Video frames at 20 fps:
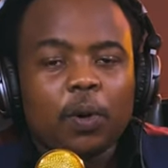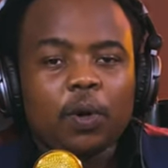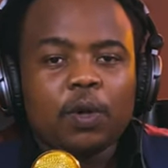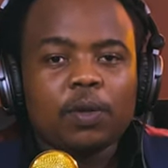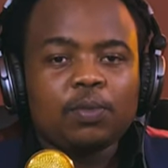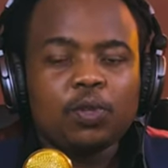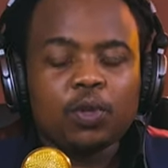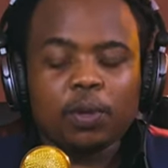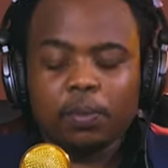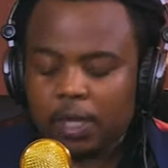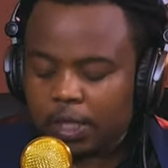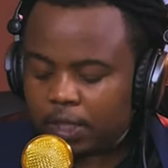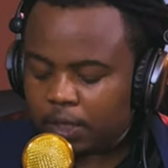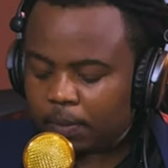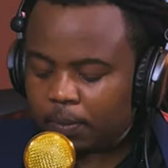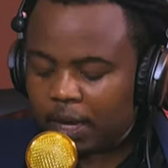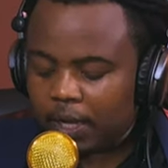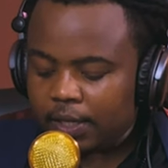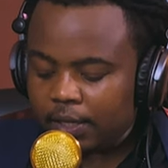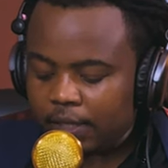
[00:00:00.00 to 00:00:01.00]
You're welcome to
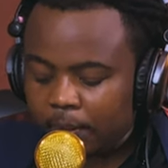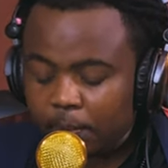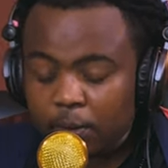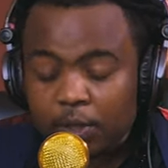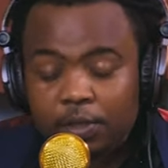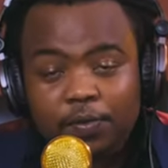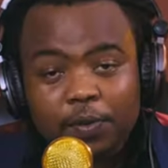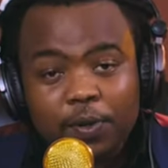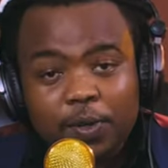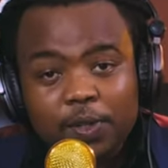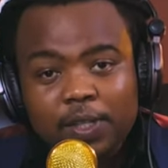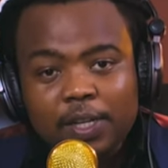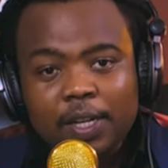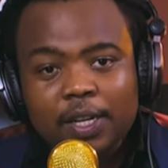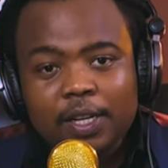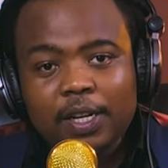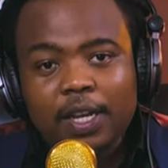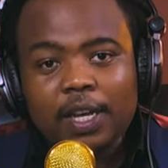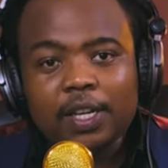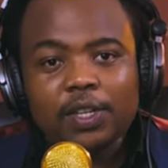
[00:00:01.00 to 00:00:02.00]
Amazing Minds, Zambia's
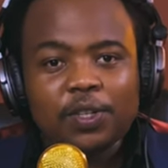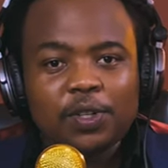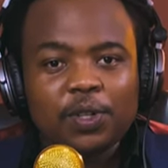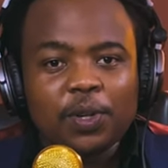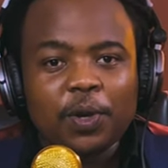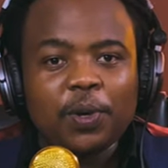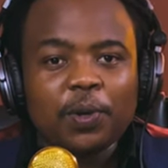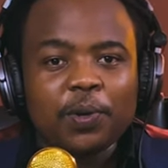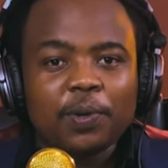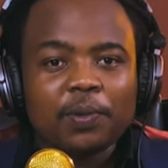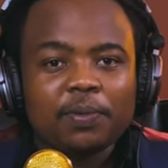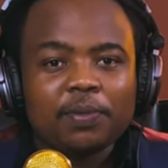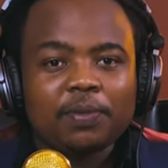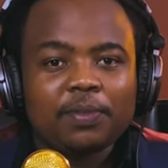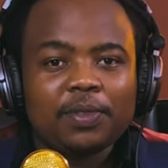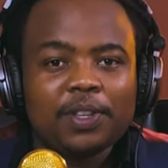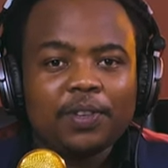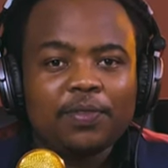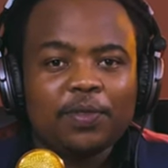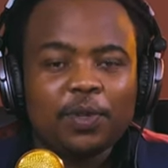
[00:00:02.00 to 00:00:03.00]
first late night show.
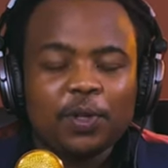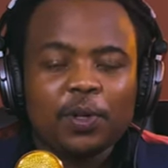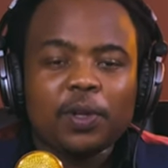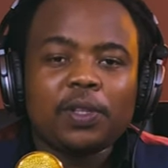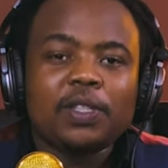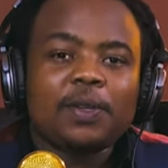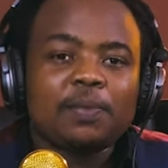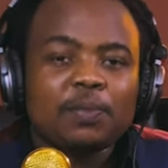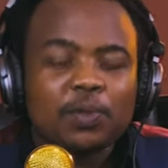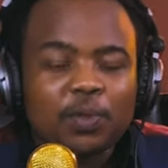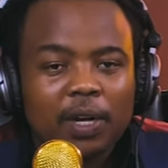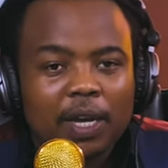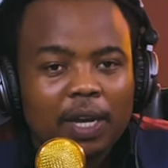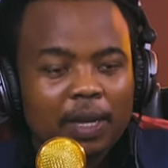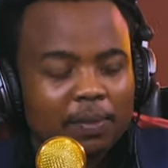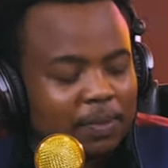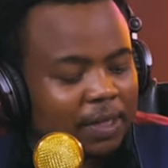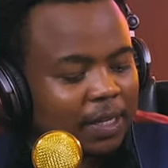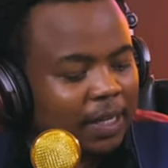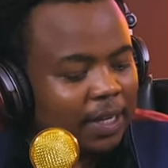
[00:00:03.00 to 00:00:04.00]
If you're not
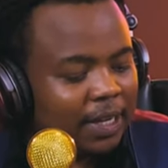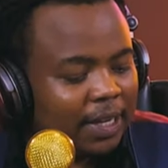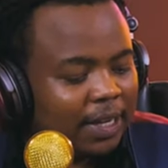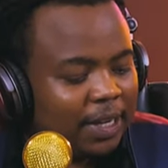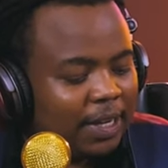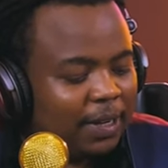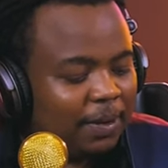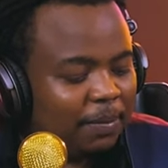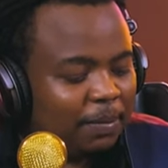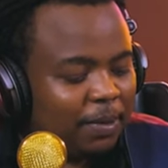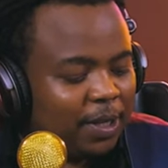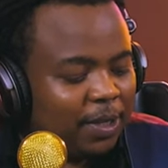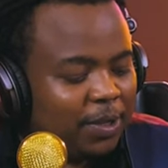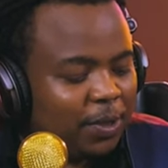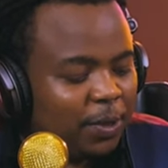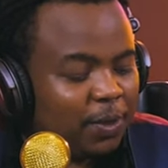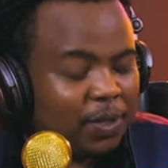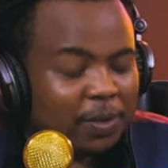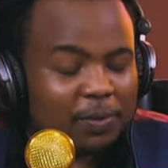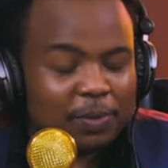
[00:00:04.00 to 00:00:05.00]
subscribed,
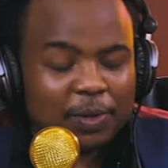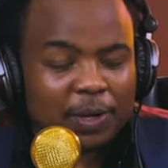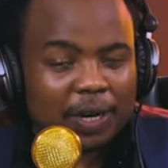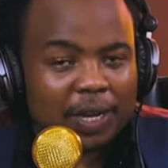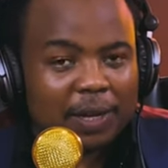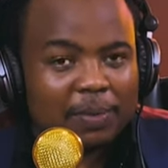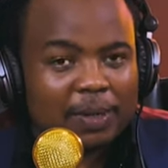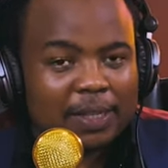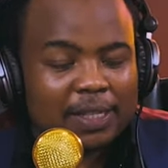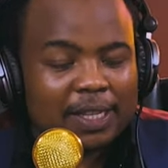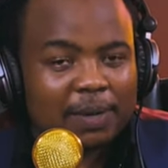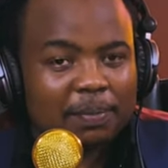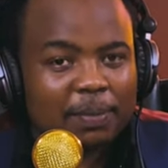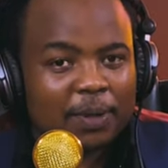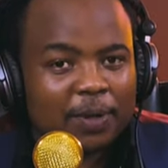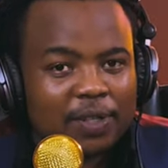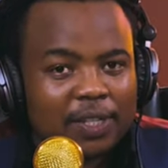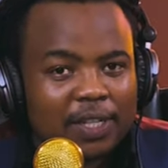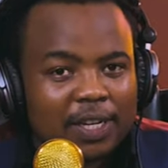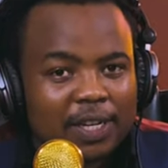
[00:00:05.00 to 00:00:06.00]
please do subscribe, hit
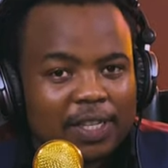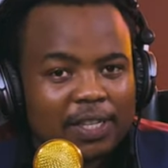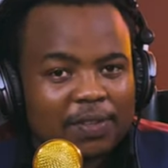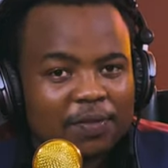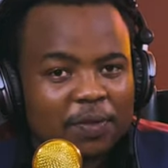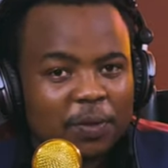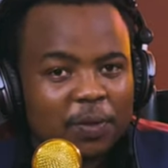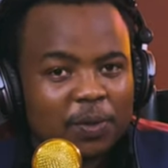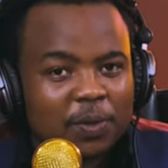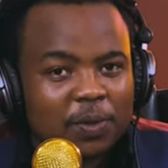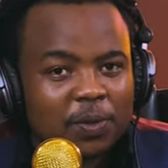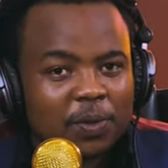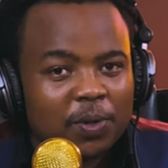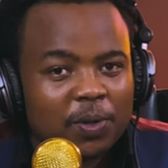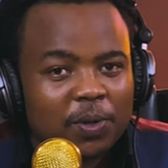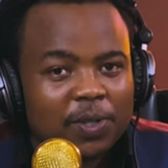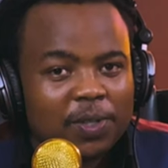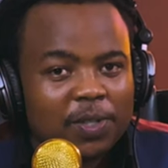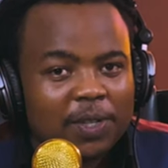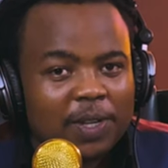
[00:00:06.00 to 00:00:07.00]
that bell and share. This feels so
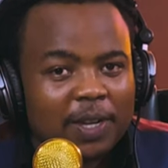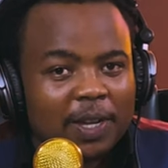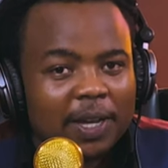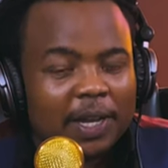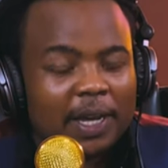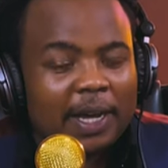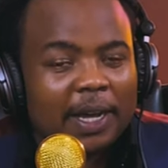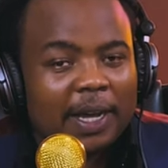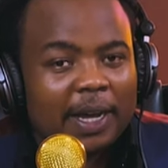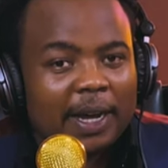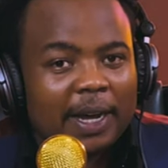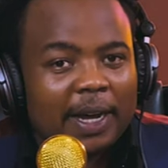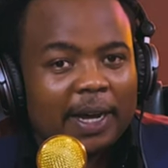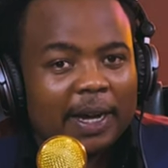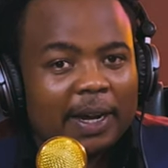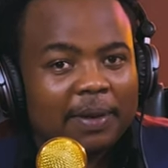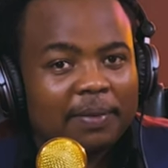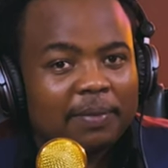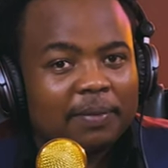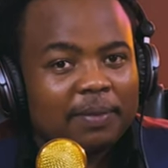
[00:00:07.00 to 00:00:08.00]
rehearsed.
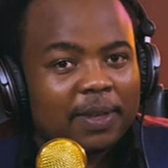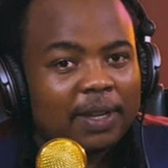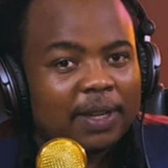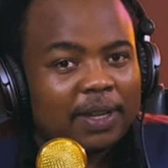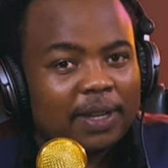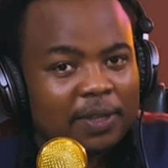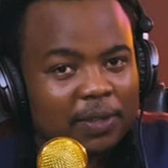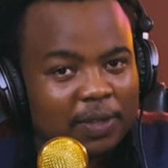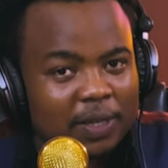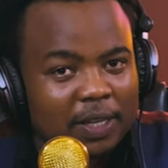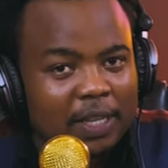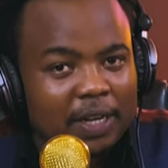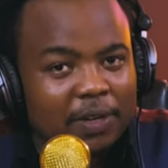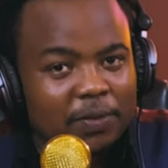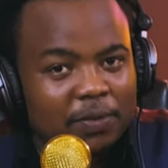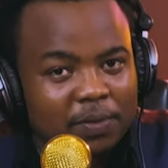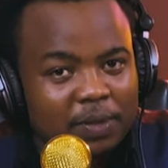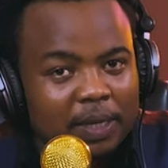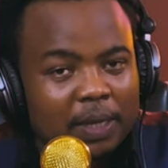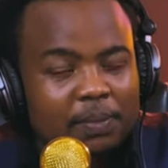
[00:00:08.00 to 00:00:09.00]
You see
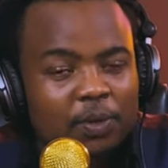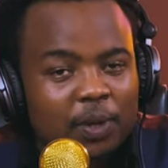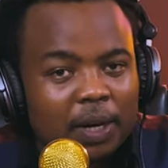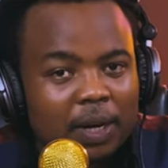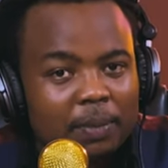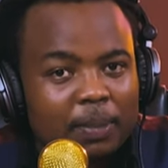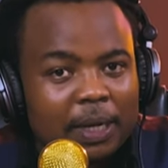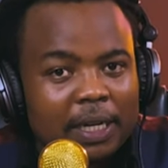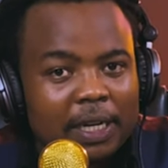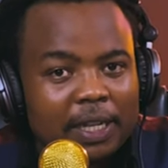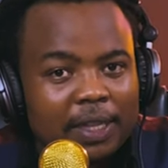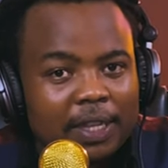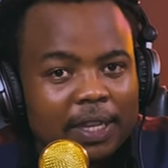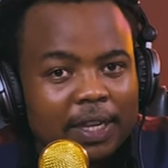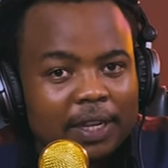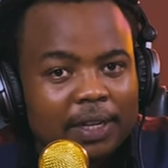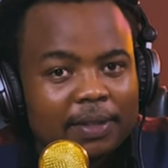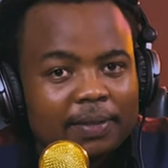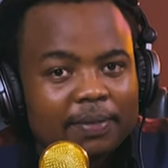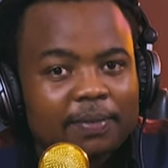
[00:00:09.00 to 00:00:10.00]
that subscribe
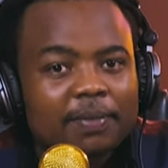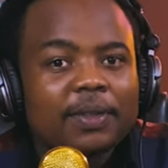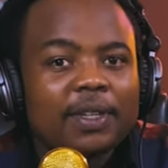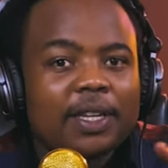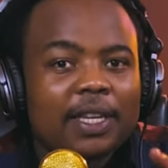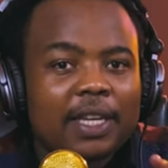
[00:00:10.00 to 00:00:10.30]
button there?